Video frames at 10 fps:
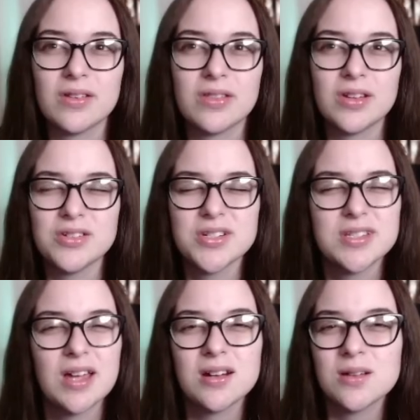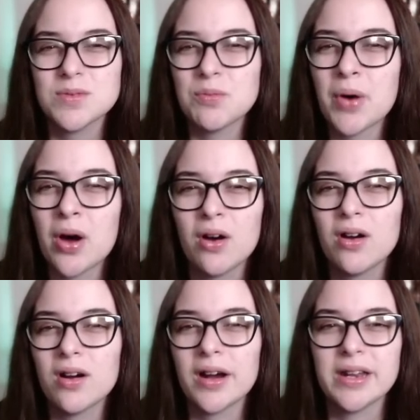They're just not up to
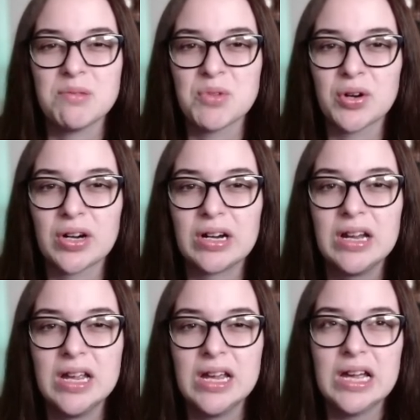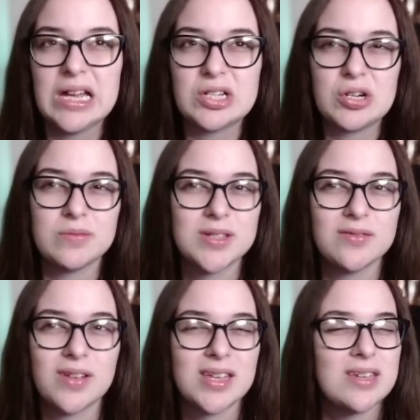par anymore in terms of
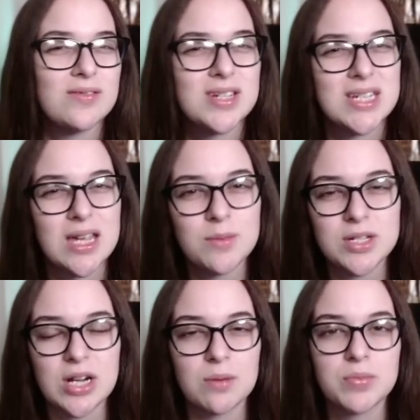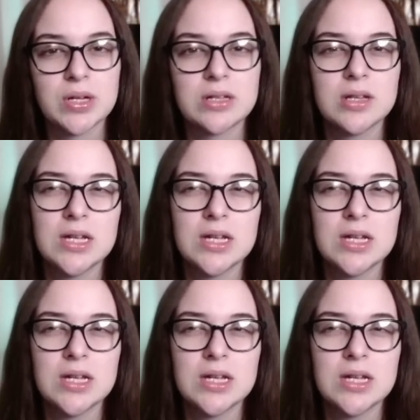like even damage output.